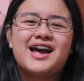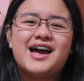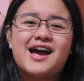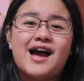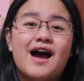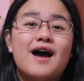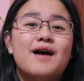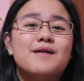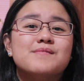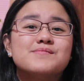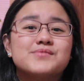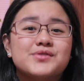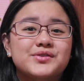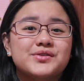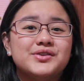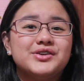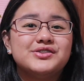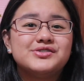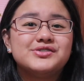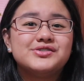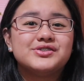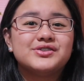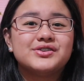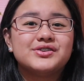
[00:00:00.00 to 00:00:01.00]
I'm
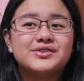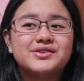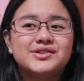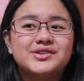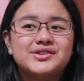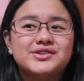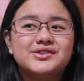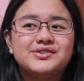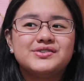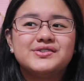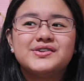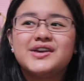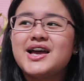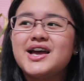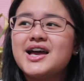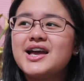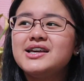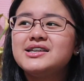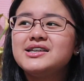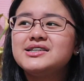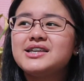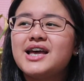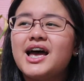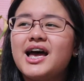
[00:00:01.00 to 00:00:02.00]
going to show it to you
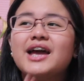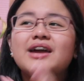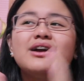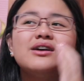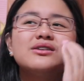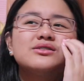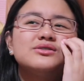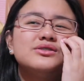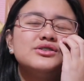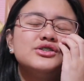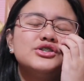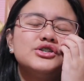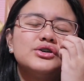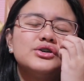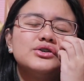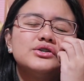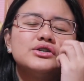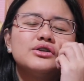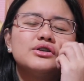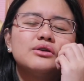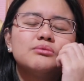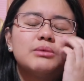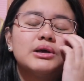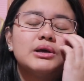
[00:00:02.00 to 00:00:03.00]
guys. I actually showed
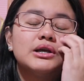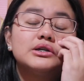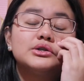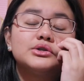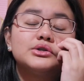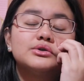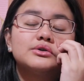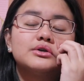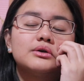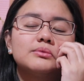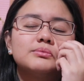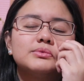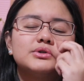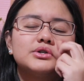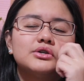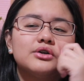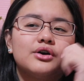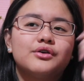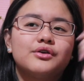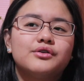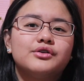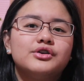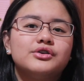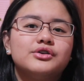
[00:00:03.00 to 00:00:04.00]
it on my Instagram
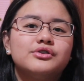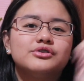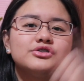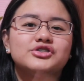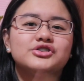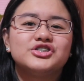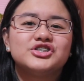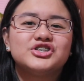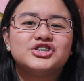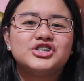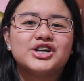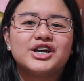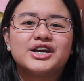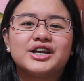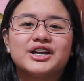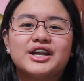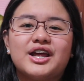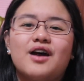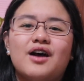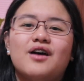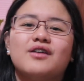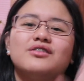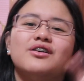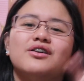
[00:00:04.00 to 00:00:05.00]
story. You could just check it
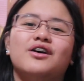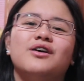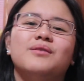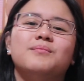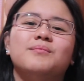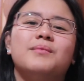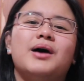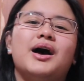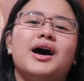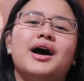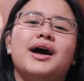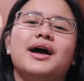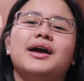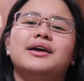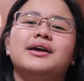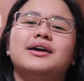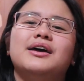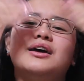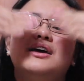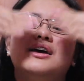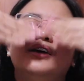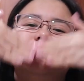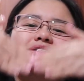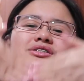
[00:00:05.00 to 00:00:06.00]
out on my
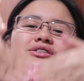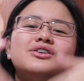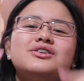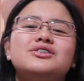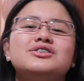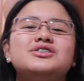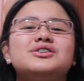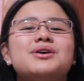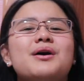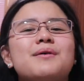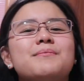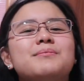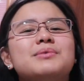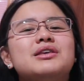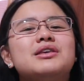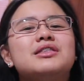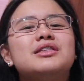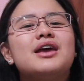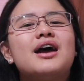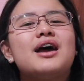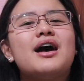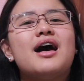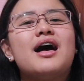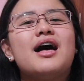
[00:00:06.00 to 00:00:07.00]
social
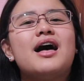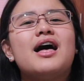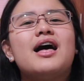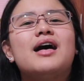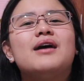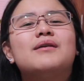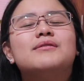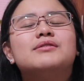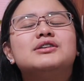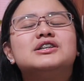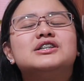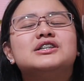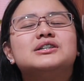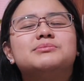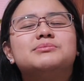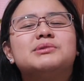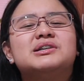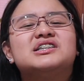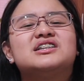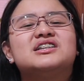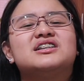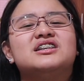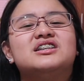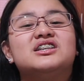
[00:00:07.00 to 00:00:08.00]
media, which is
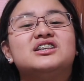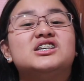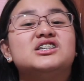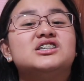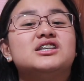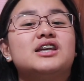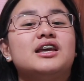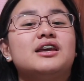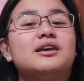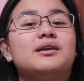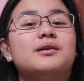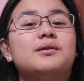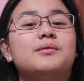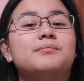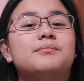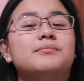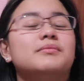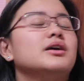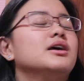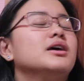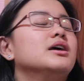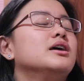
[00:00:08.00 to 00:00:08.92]
basically the same